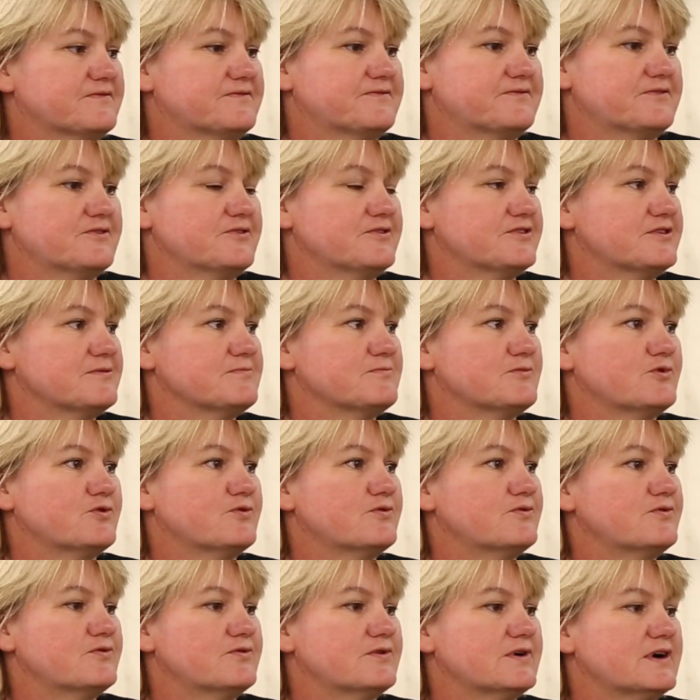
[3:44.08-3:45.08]

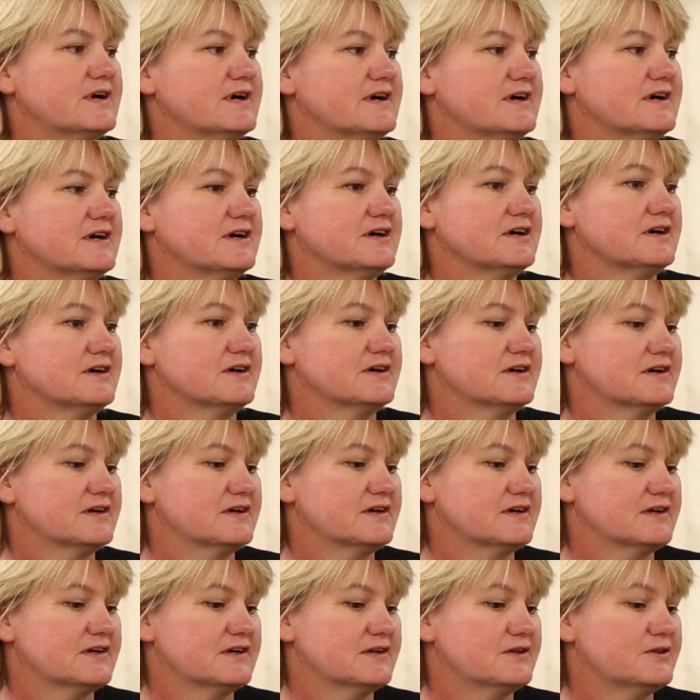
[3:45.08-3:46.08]
Furthermore, uh,
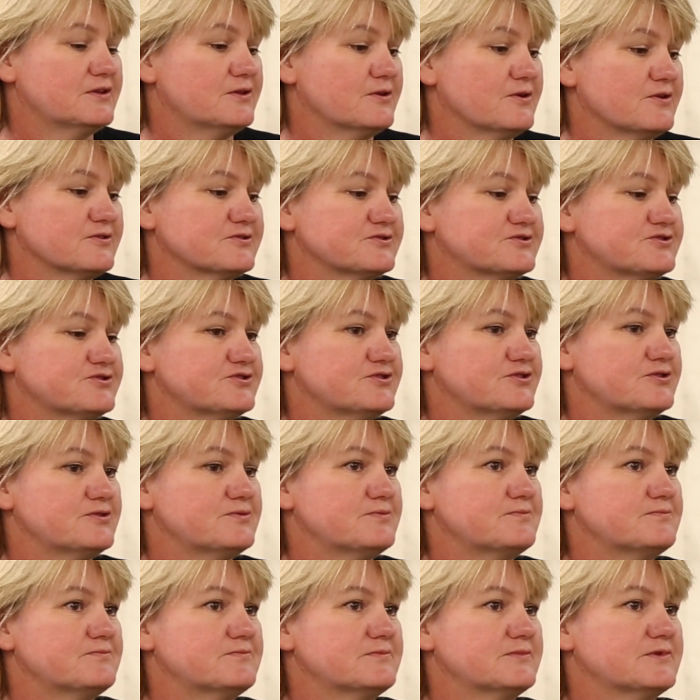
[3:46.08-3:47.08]
long
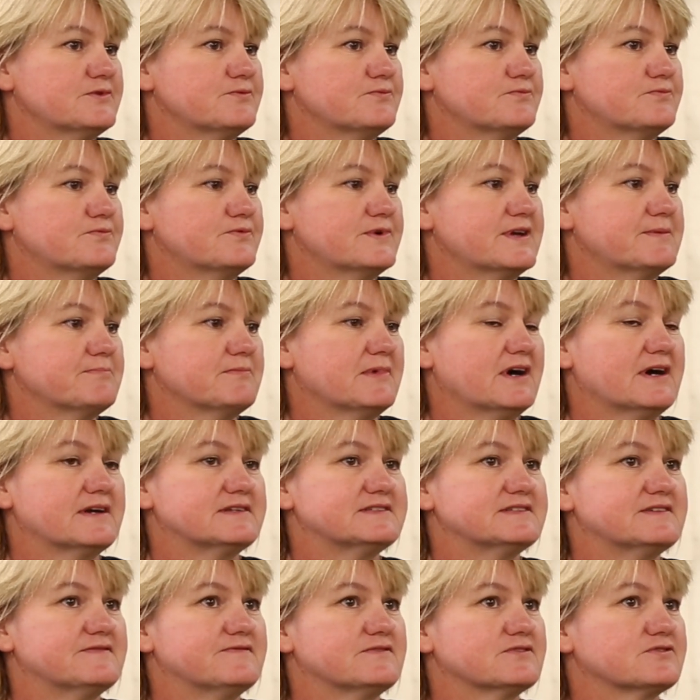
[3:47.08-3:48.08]
term, we
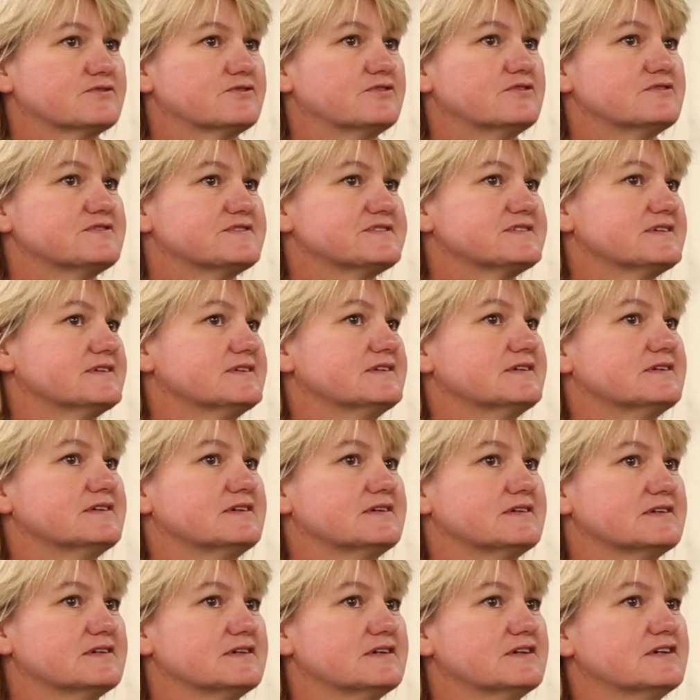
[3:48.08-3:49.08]
might even
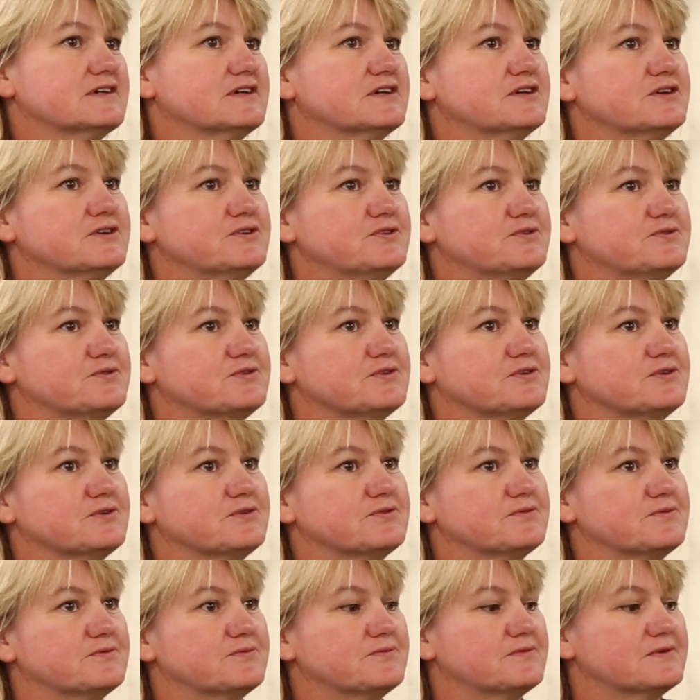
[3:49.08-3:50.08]
consider, you
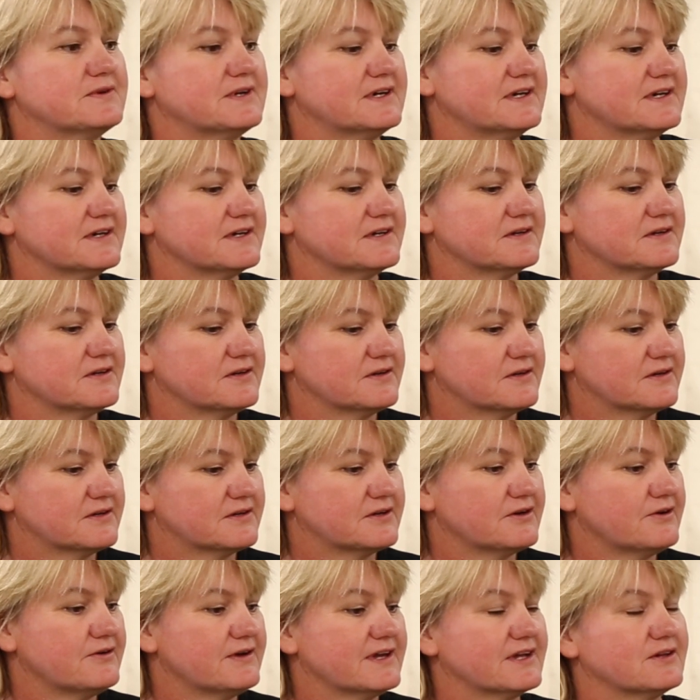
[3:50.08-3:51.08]
know, uh,
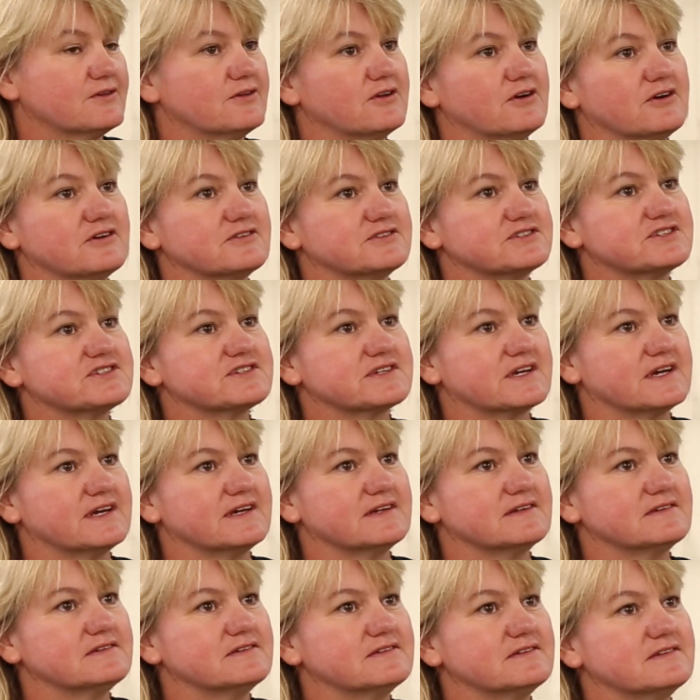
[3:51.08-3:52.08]
going large
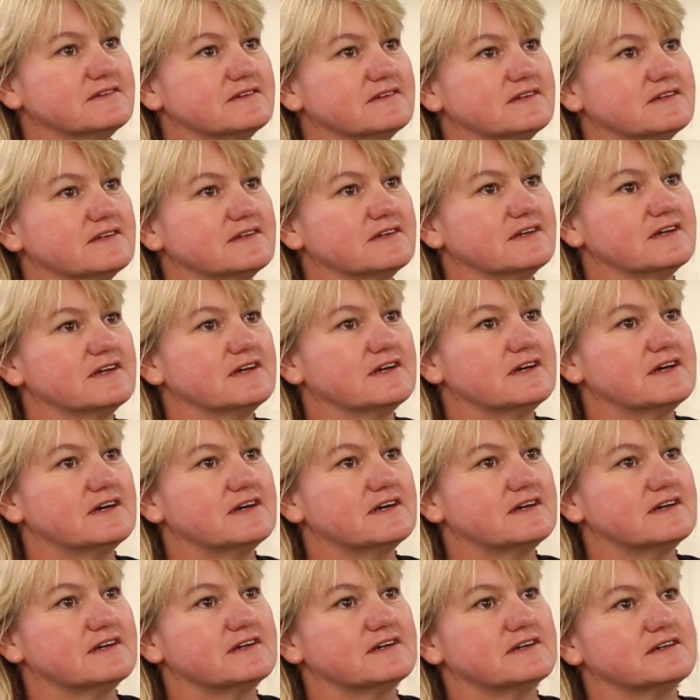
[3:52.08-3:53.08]
scale,
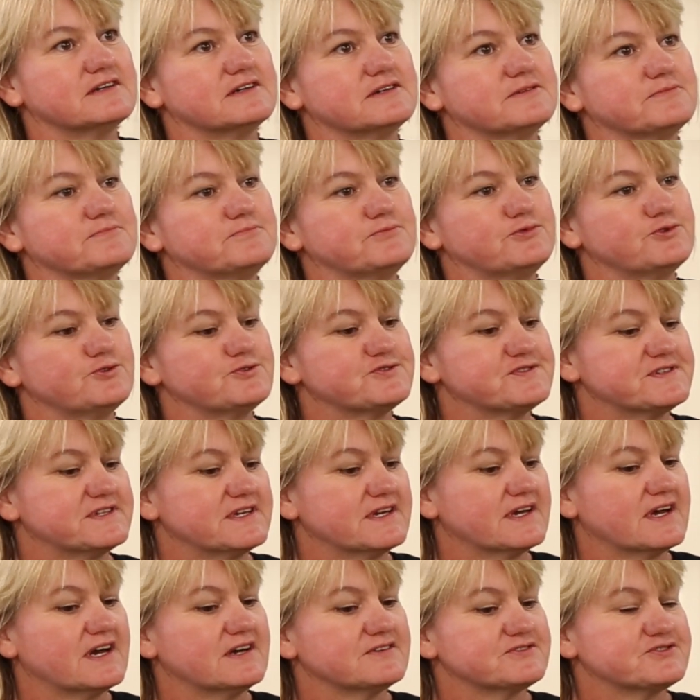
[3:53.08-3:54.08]
uh,
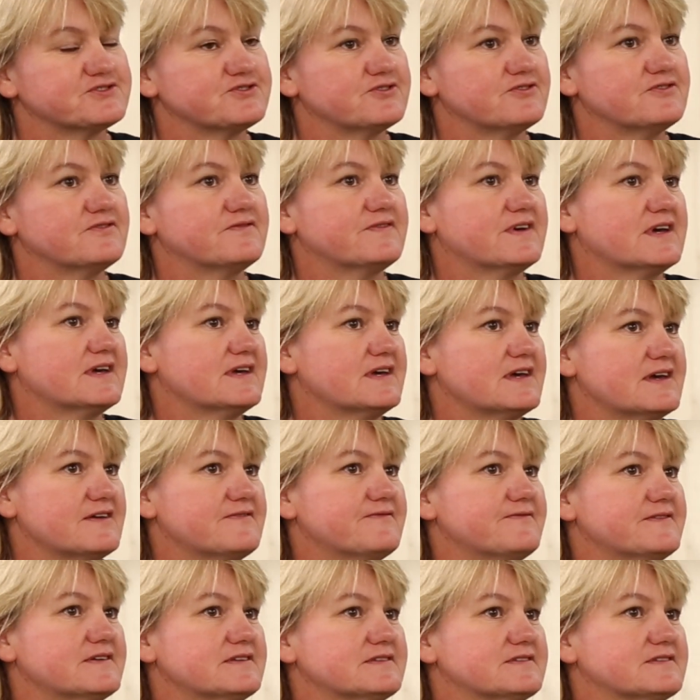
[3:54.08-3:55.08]
boosting our survey
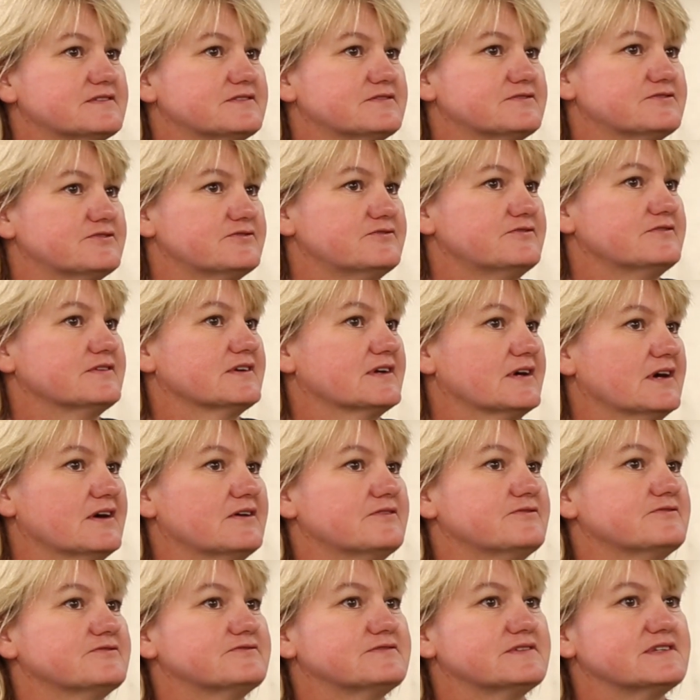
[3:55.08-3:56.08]
effort during
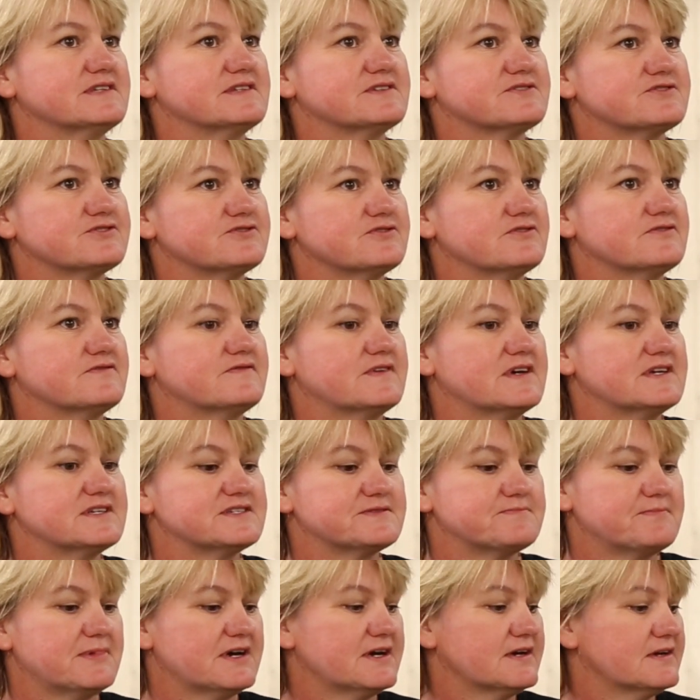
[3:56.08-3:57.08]
our routine
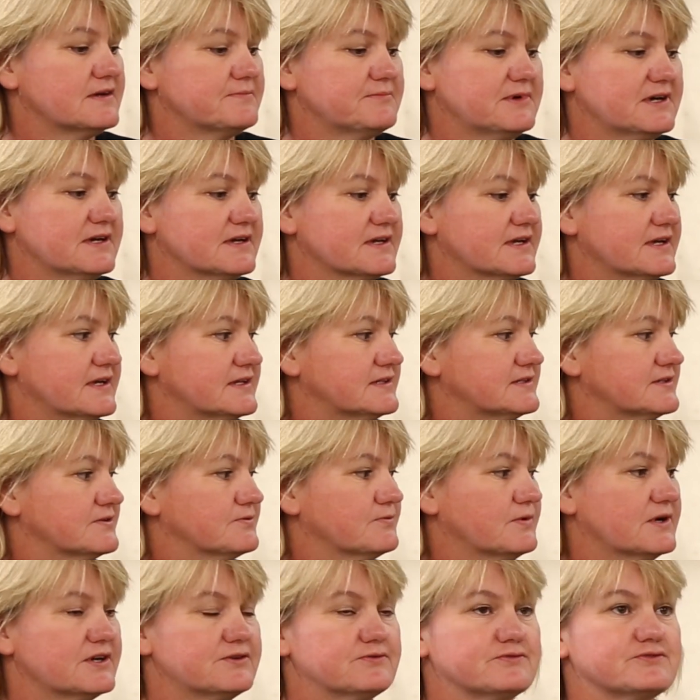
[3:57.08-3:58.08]
surveys by, by
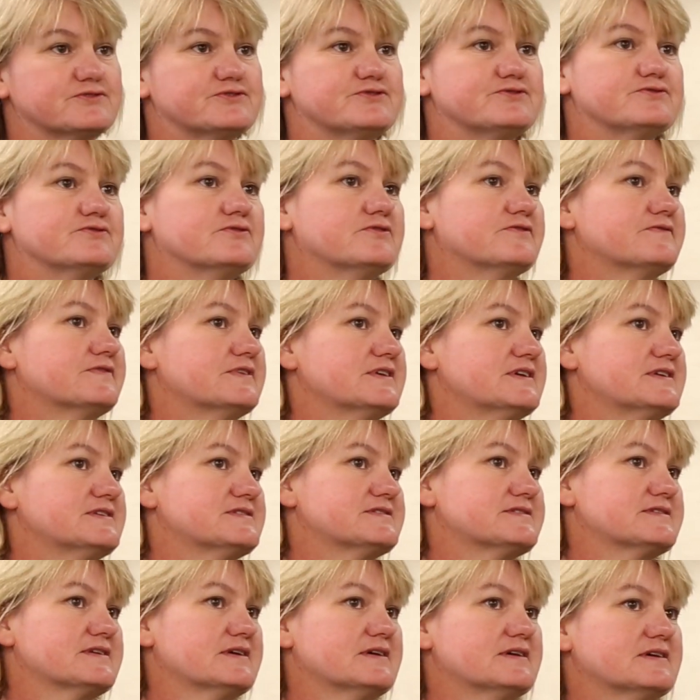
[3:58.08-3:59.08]
getting one or two of
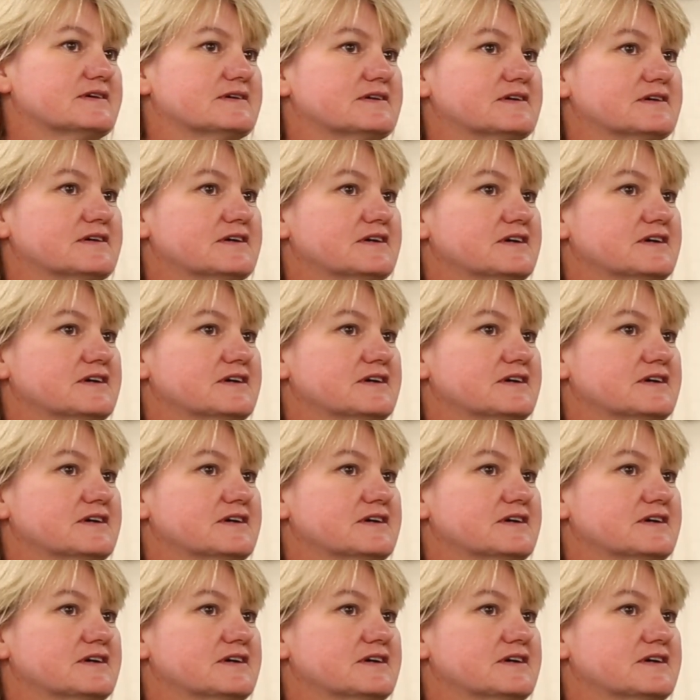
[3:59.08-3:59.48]
these uh,